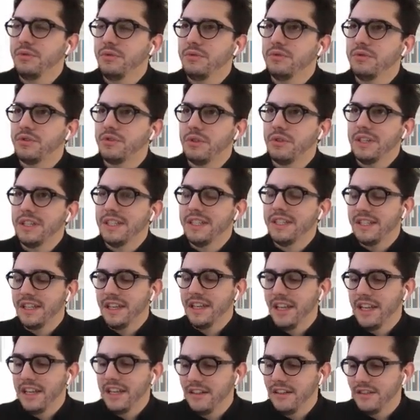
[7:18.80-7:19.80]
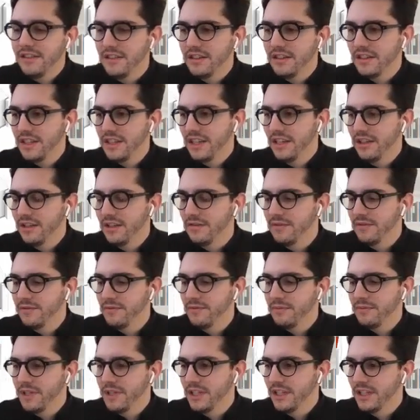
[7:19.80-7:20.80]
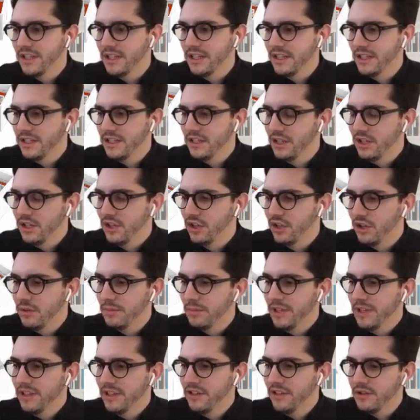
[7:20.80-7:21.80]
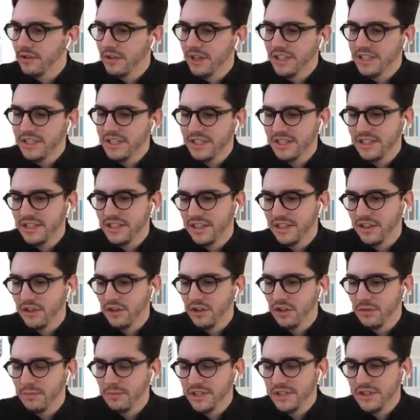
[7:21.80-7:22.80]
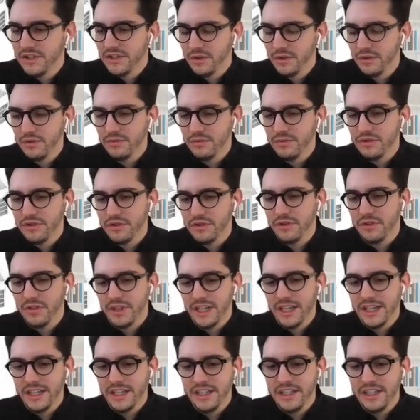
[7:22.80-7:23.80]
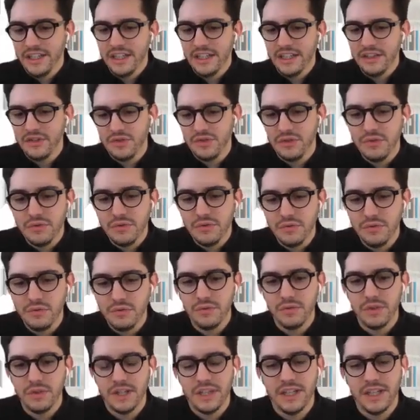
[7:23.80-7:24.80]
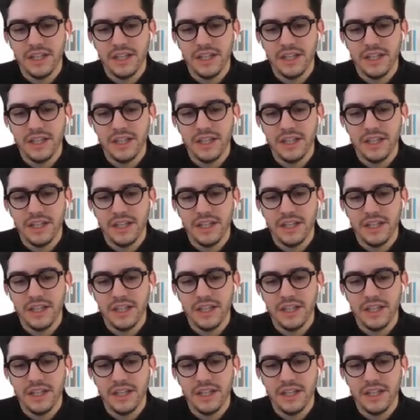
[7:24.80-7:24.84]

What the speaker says: translate the kind of urban crisis and urban solution idea to